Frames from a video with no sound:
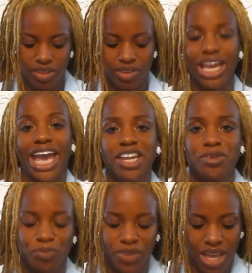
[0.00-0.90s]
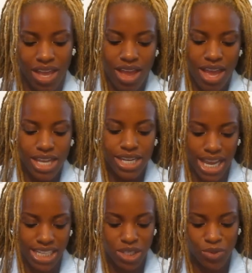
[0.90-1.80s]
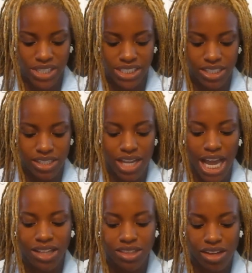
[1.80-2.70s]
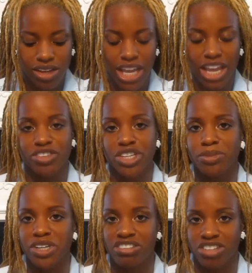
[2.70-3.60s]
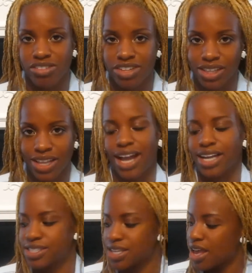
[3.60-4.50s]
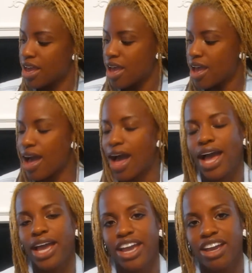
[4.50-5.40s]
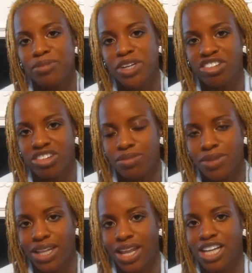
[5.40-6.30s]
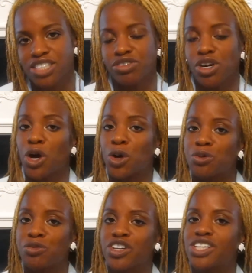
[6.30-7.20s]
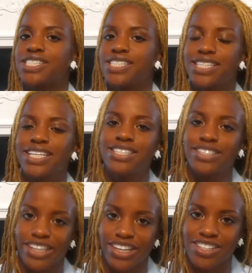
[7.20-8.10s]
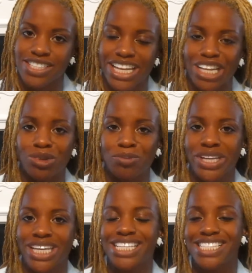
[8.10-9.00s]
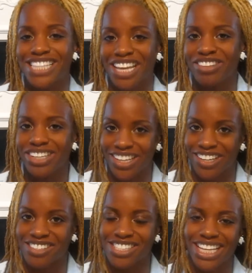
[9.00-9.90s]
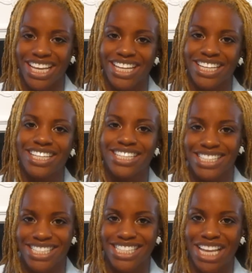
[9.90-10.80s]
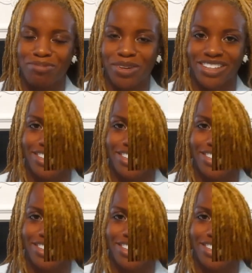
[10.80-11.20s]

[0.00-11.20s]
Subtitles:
Okay? Next question, how long have you been growing your locks? I have been growing my locks for over 6 years, and it will be 7 years in December.